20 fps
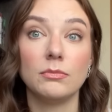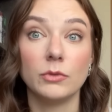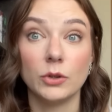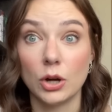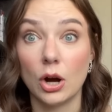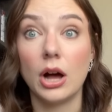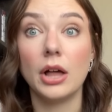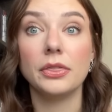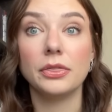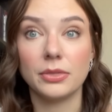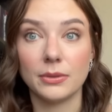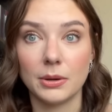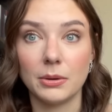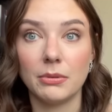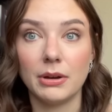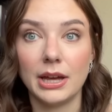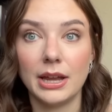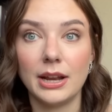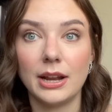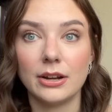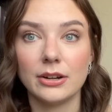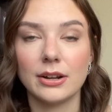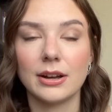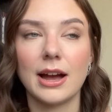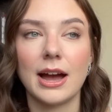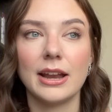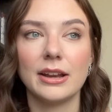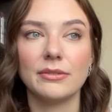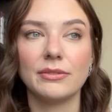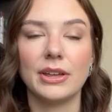gone through it and are
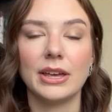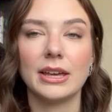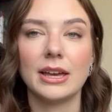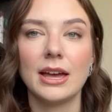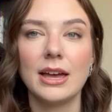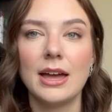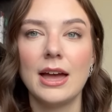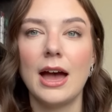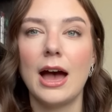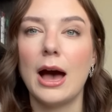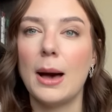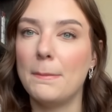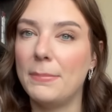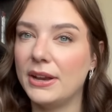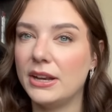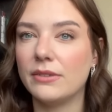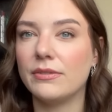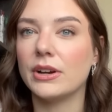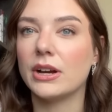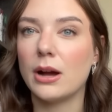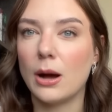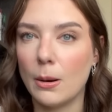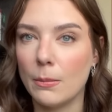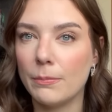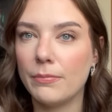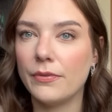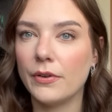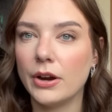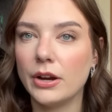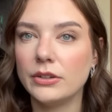kind of like a bit of a
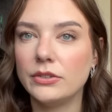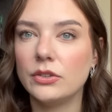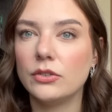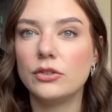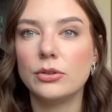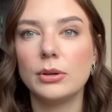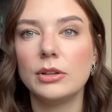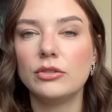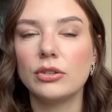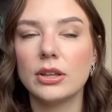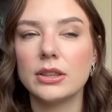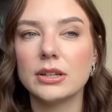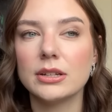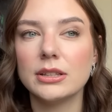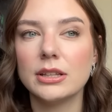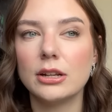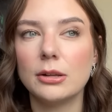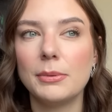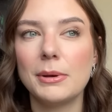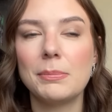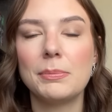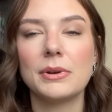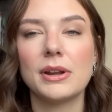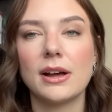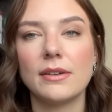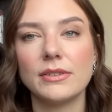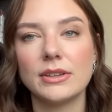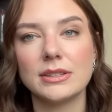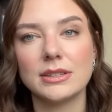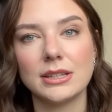comfort to each other a little bit, but
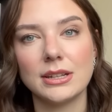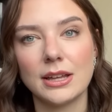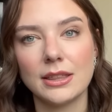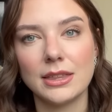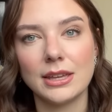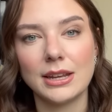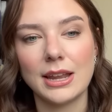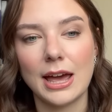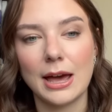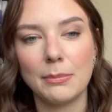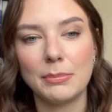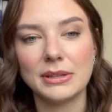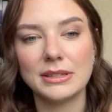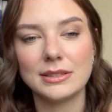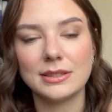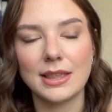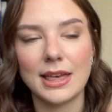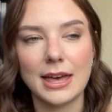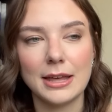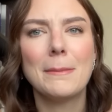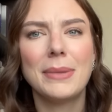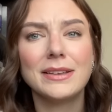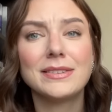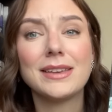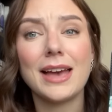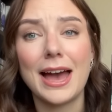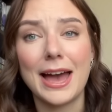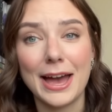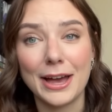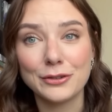obviously nothing happens then.
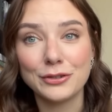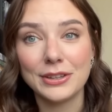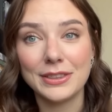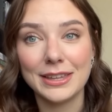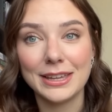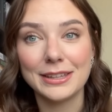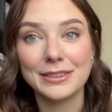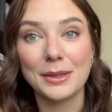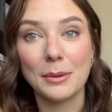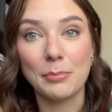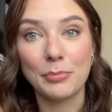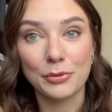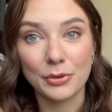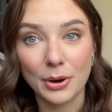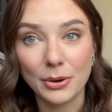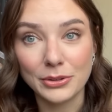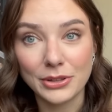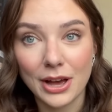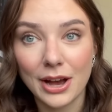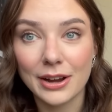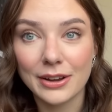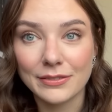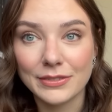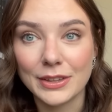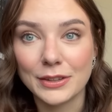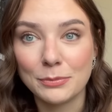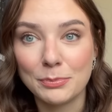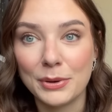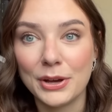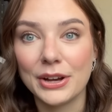Basically, I actually think in the prologue of
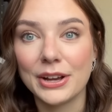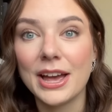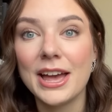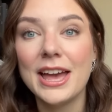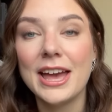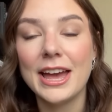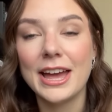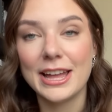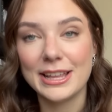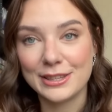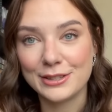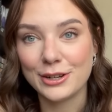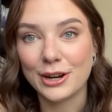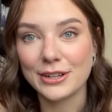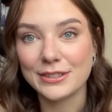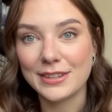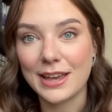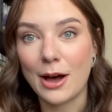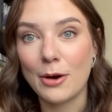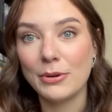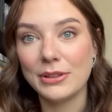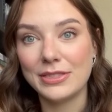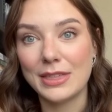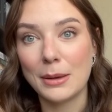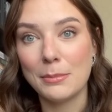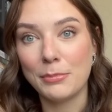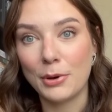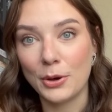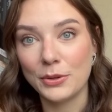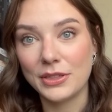this book, it starts out with
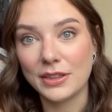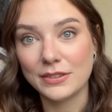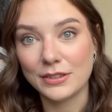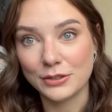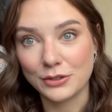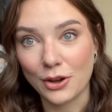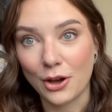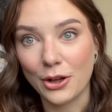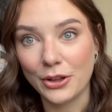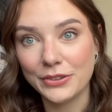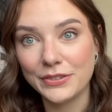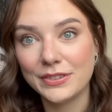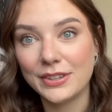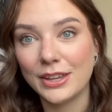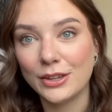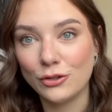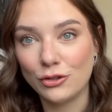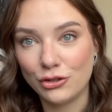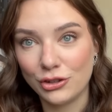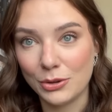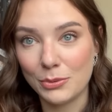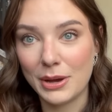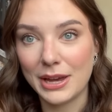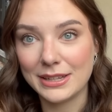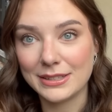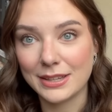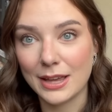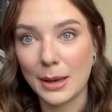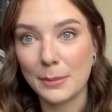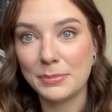them both as adults and she
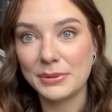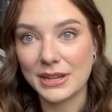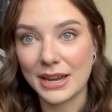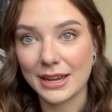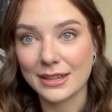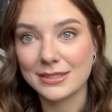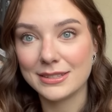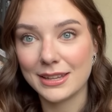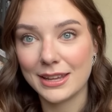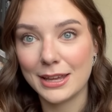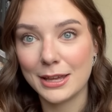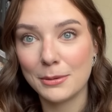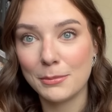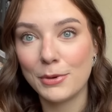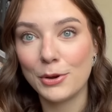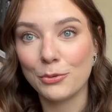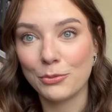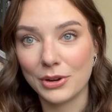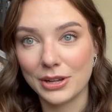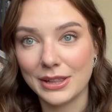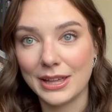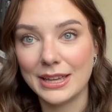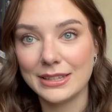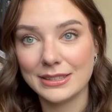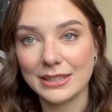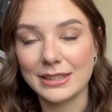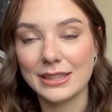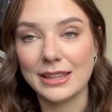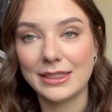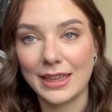wakes up next to him
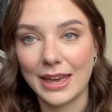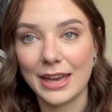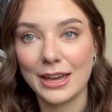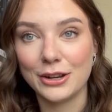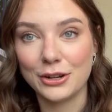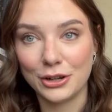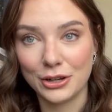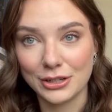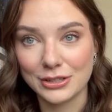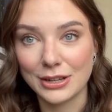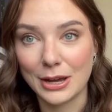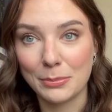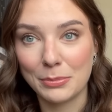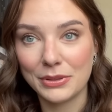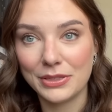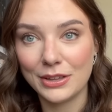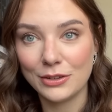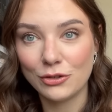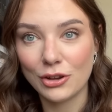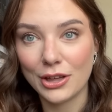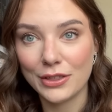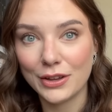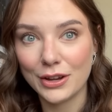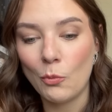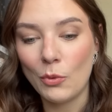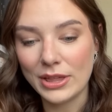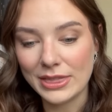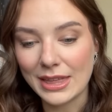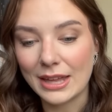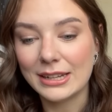realizing that they had hooked up with each other,
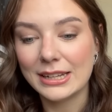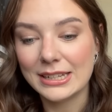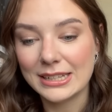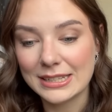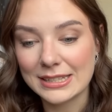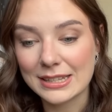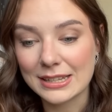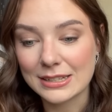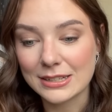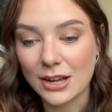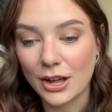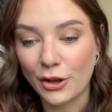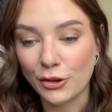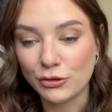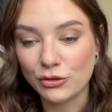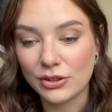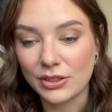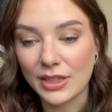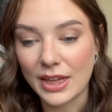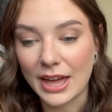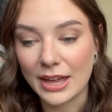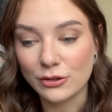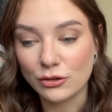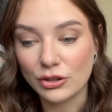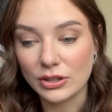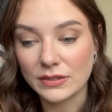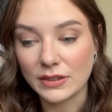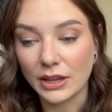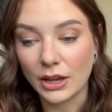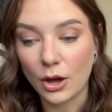when then it is acknowledged that
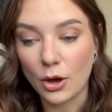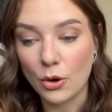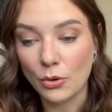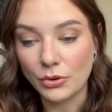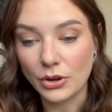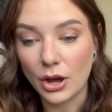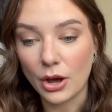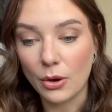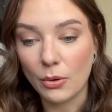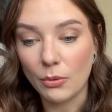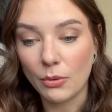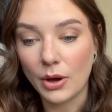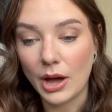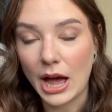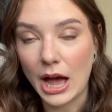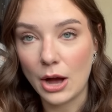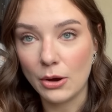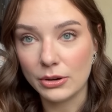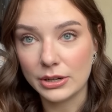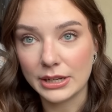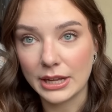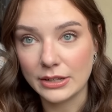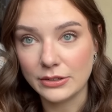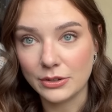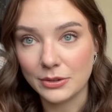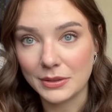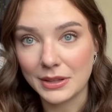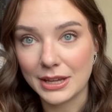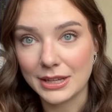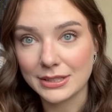she's like, oh no, how could I
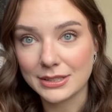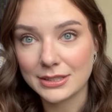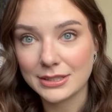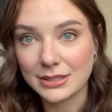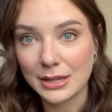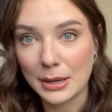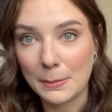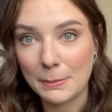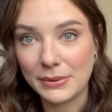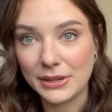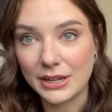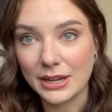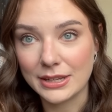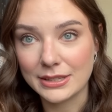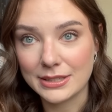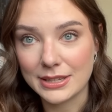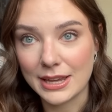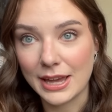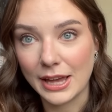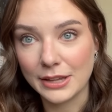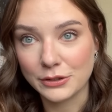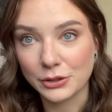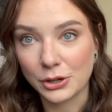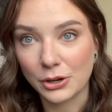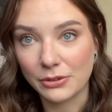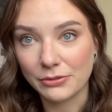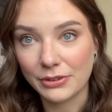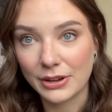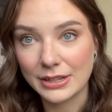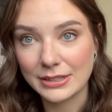do this, because he has a
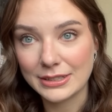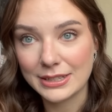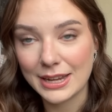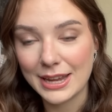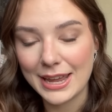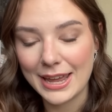girlfriend.